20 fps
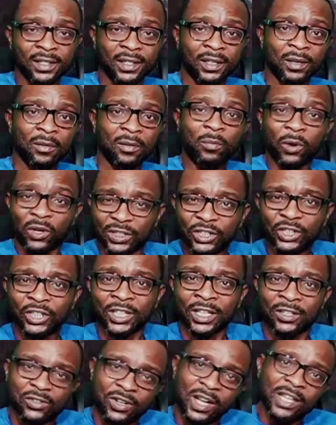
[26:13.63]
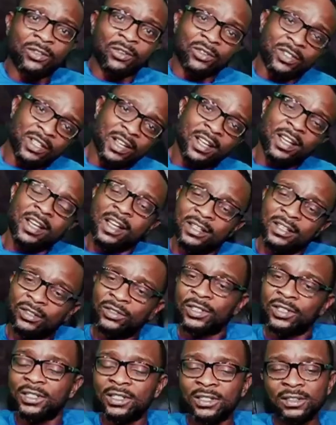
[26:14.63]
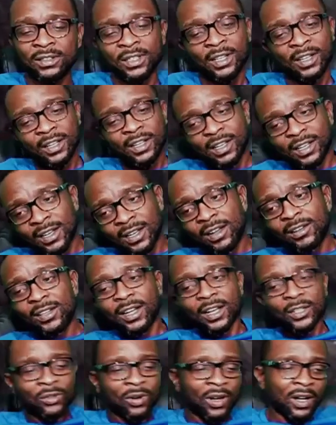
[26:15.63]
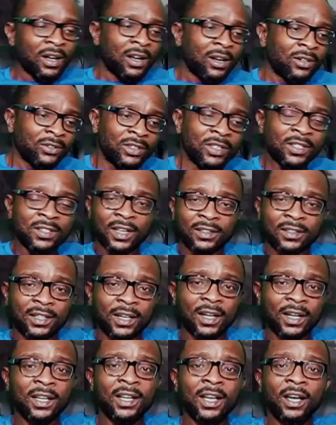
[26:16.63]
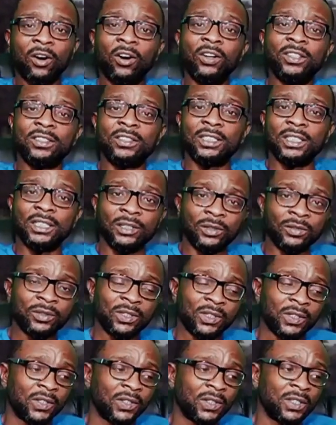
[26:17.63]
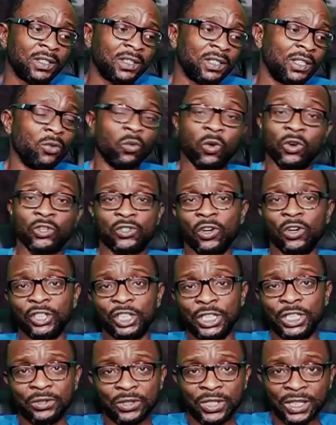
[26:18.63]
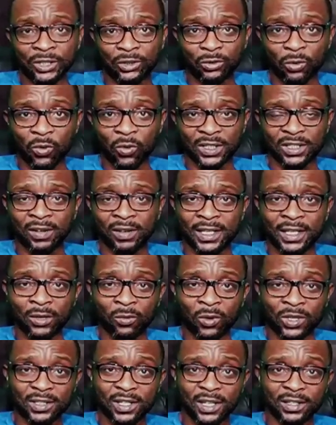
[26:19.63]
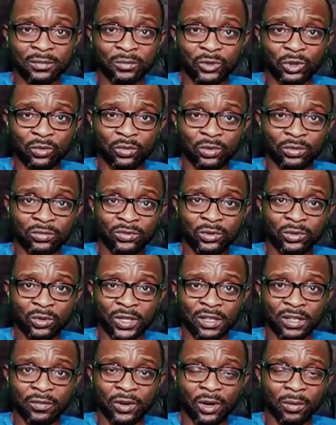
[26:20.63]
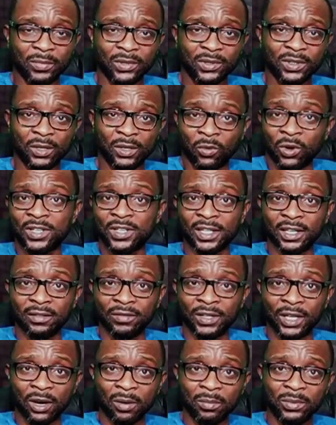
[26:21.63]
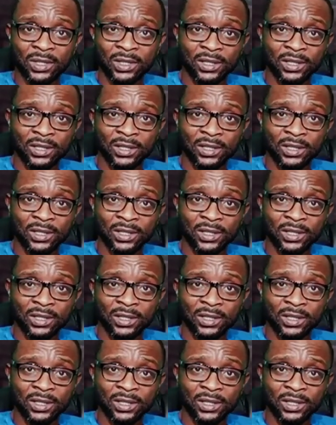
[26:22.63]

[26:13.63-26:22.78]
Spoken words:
Politicians trying to say, you see, now that you are out, this and that, until it was not yielding to whatever they wanted him to give up. It wasn't giving up.